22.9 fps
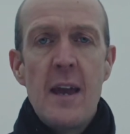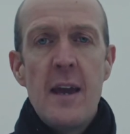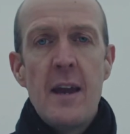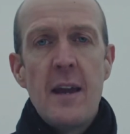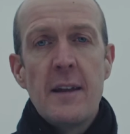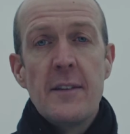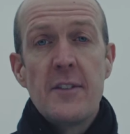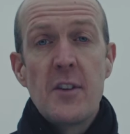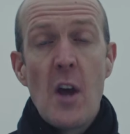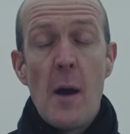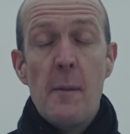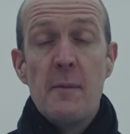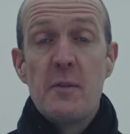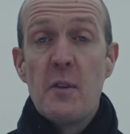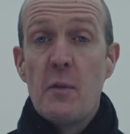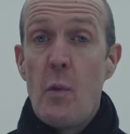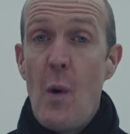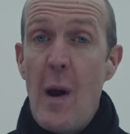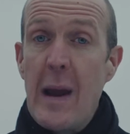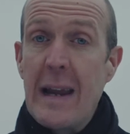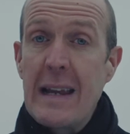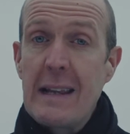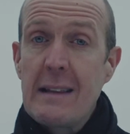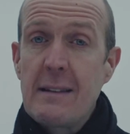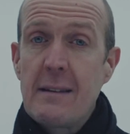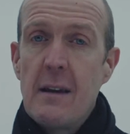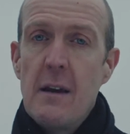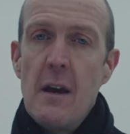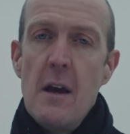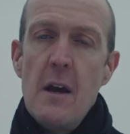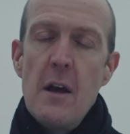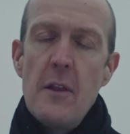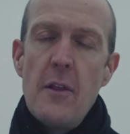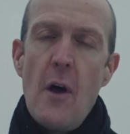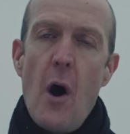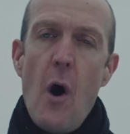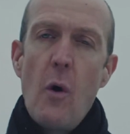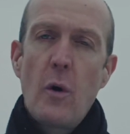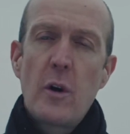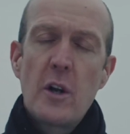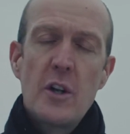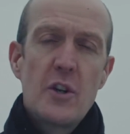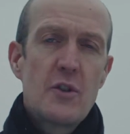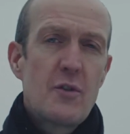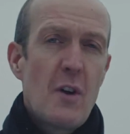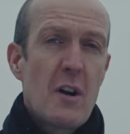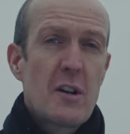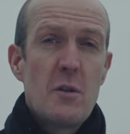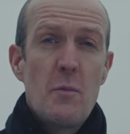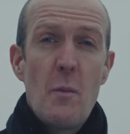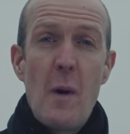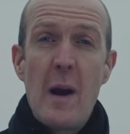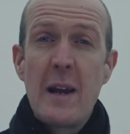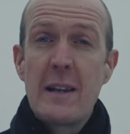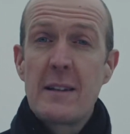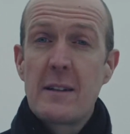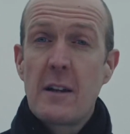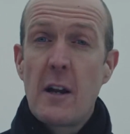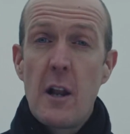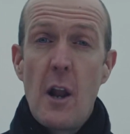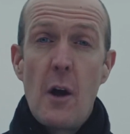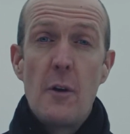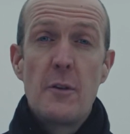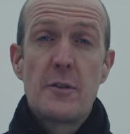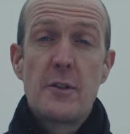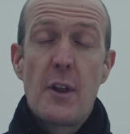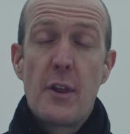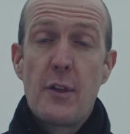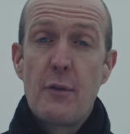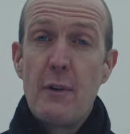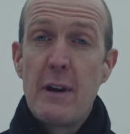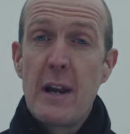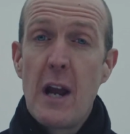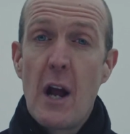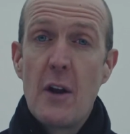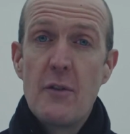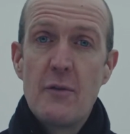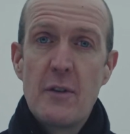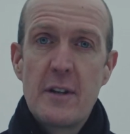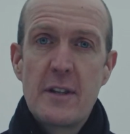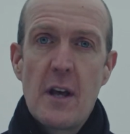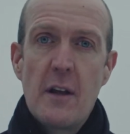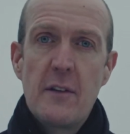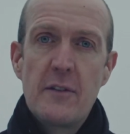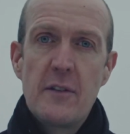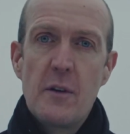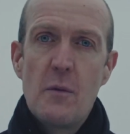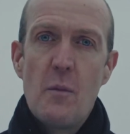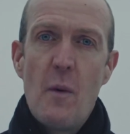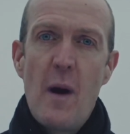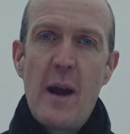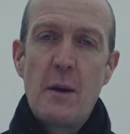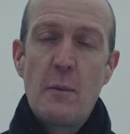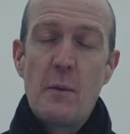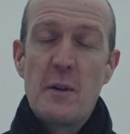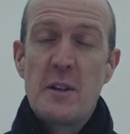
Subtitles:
In terms of weight, the whole construction weighs close to 300 tonnes in weight,